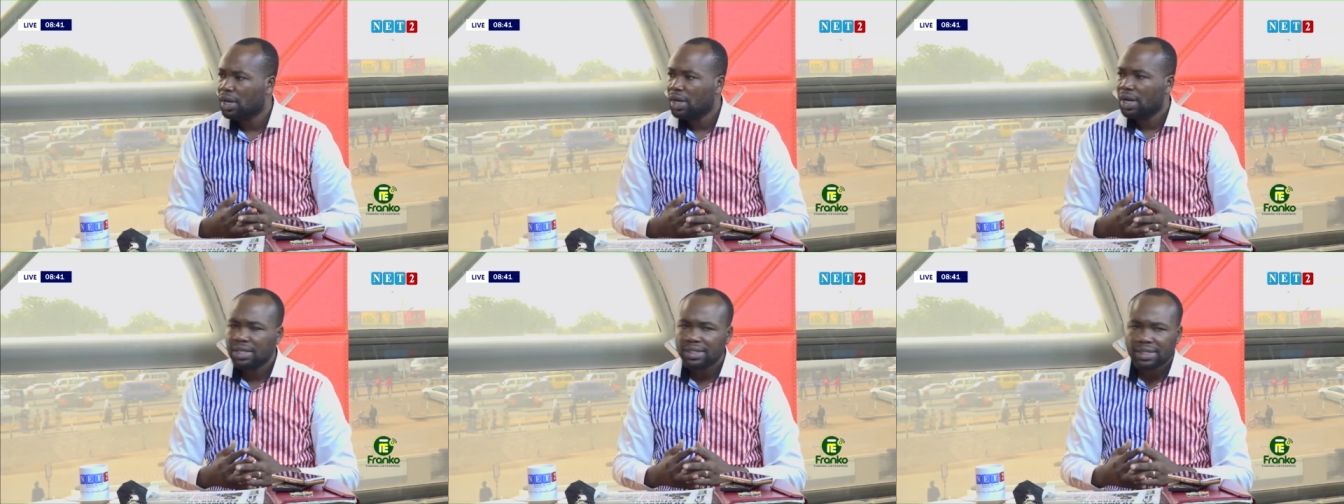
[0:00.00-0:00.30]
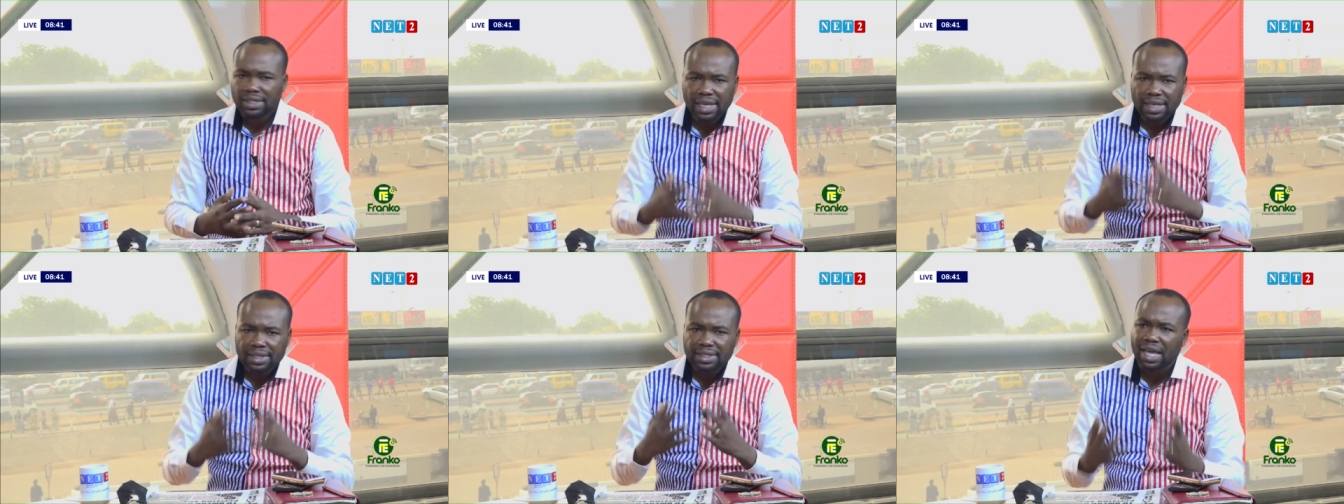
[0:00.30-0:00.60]

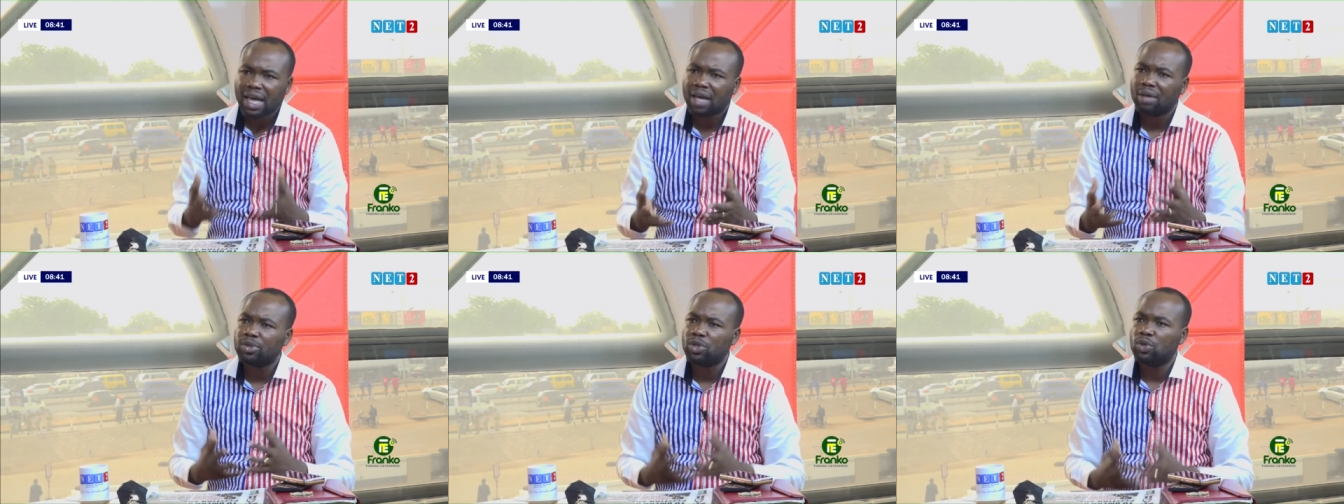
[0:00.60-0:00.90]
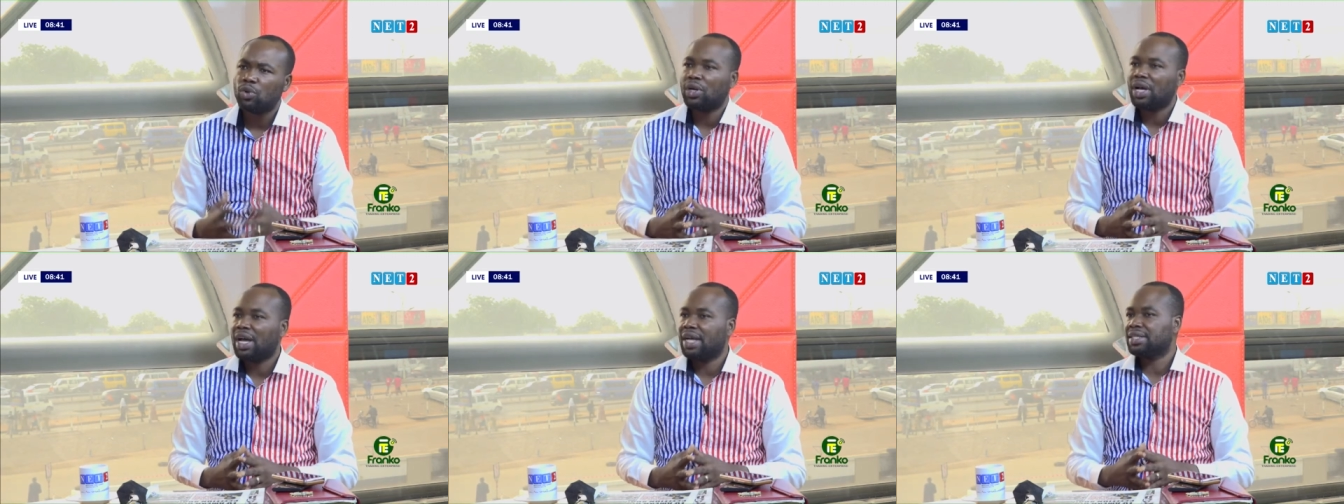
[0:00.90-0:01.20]
Sisi
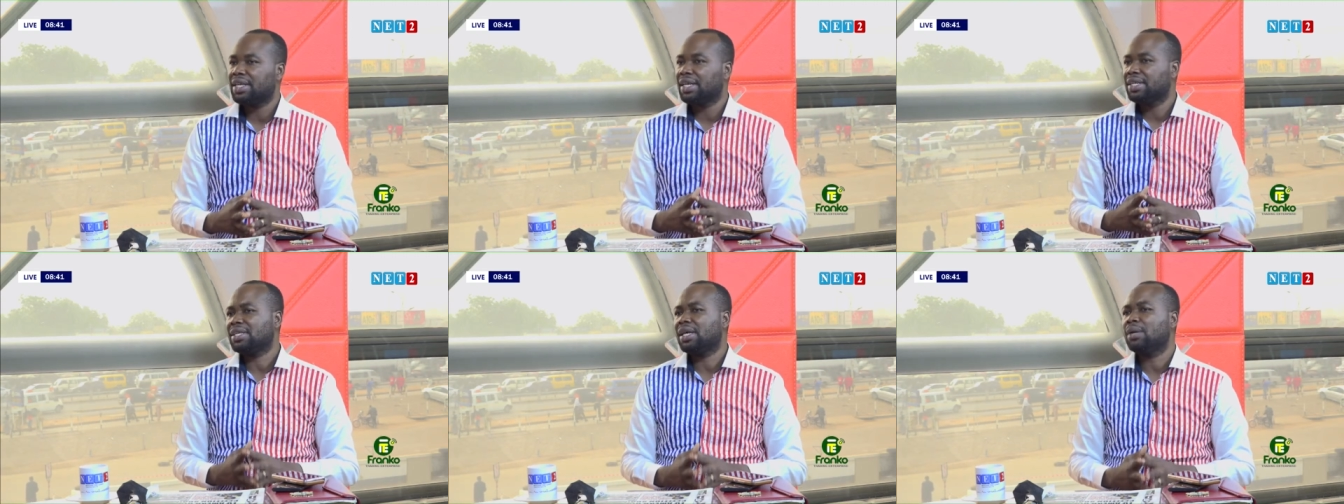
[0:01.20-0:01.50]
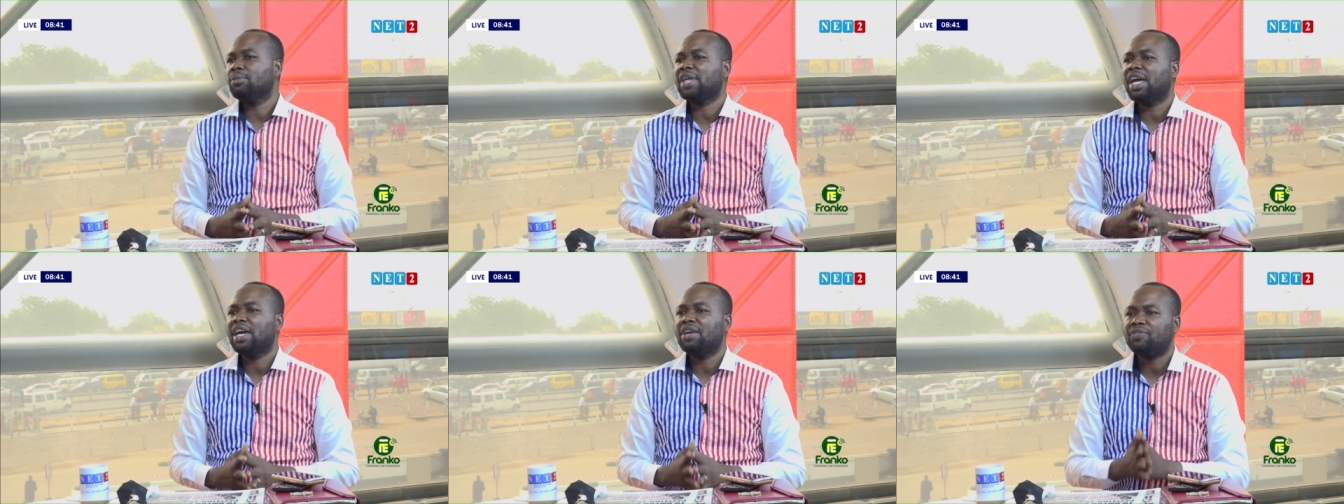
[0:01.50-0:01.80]
Aminoka say,
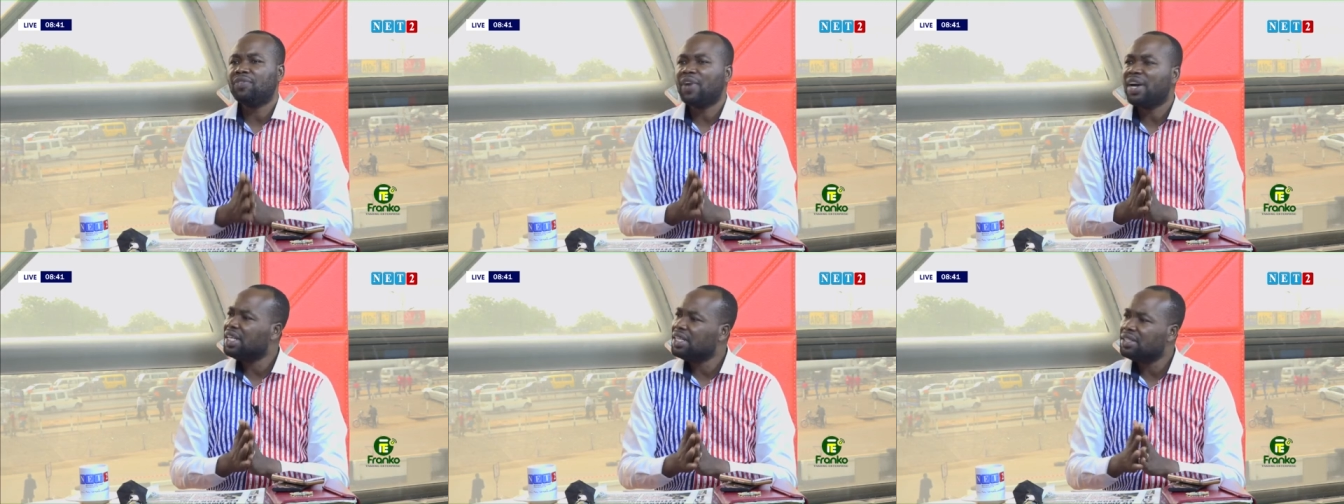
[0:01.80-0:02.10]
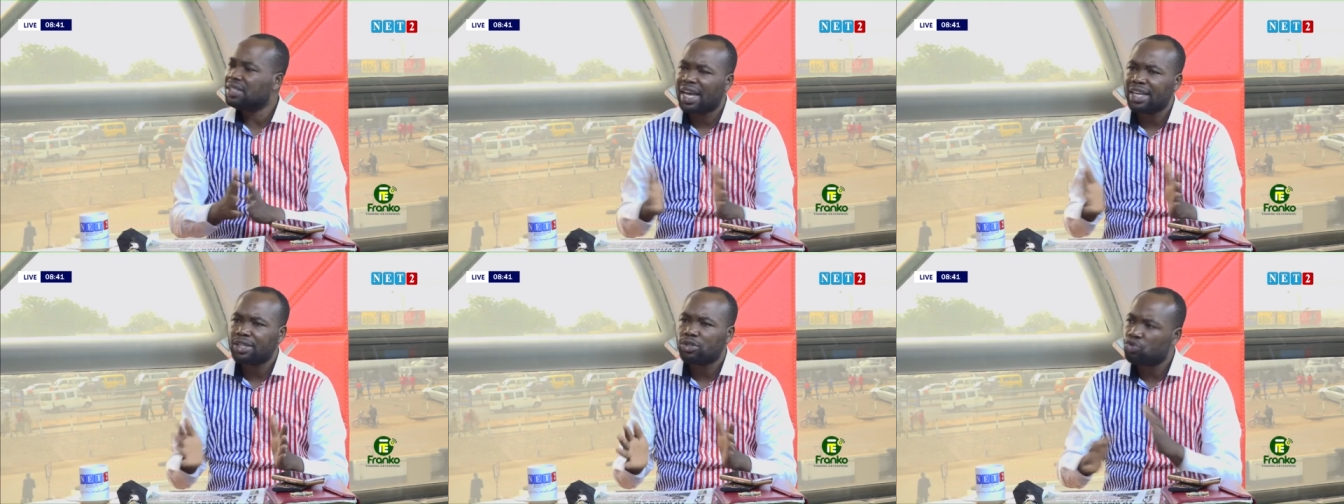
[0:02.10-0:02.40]
sometimes I find
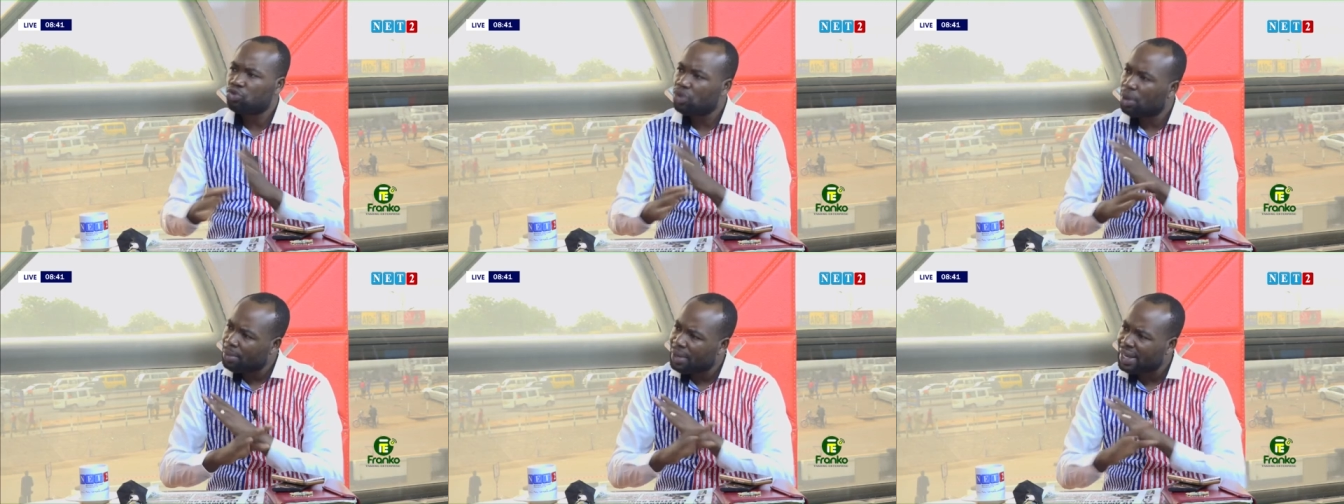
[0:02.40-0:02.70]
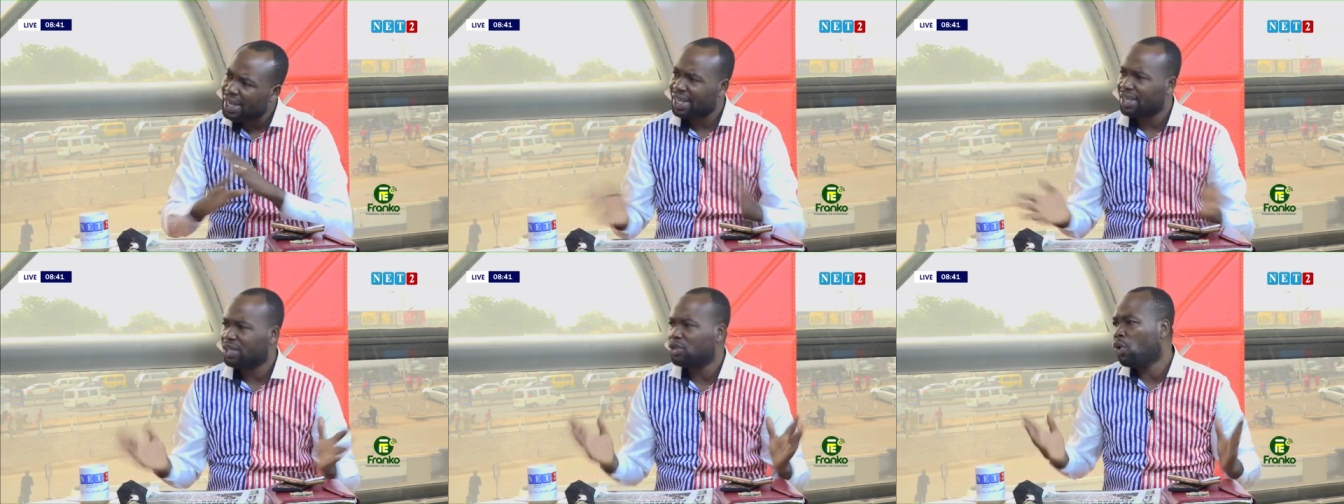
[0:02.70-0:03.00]
it extremely
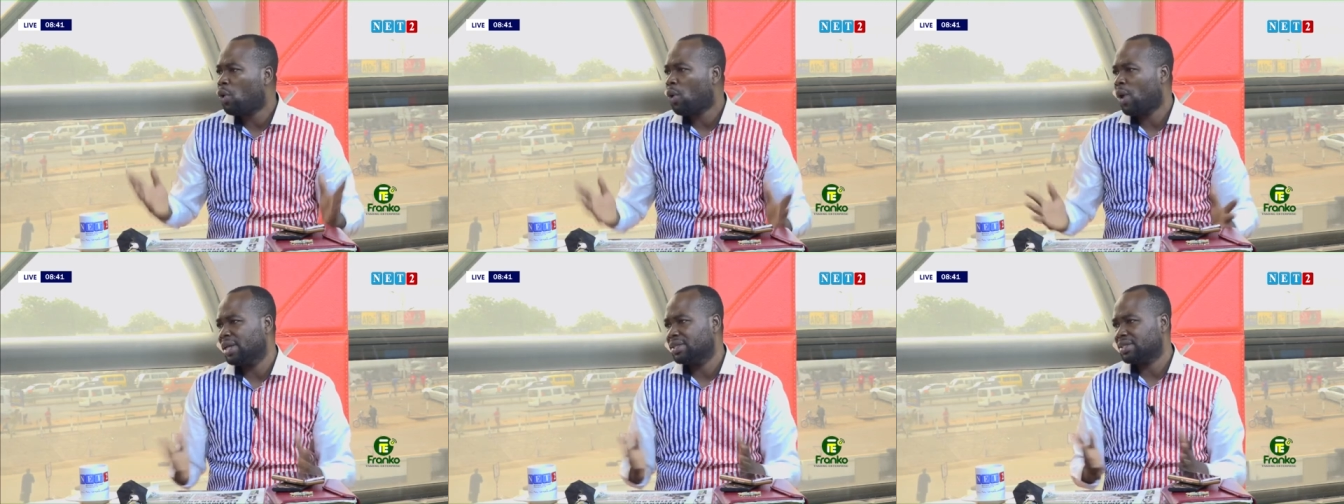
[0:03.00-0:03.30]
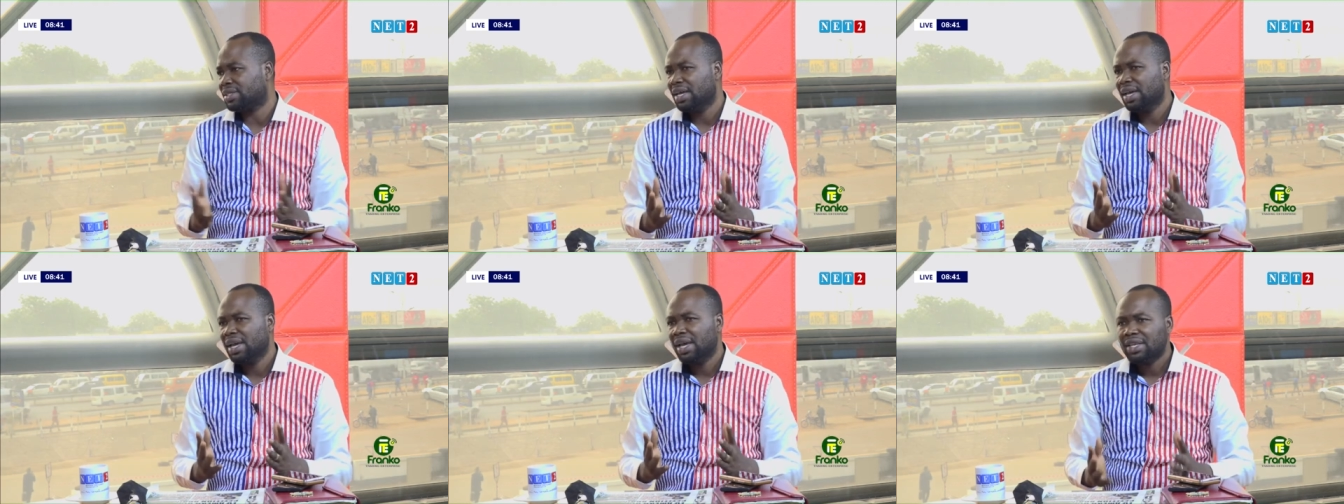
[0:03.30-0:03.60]
ignorant.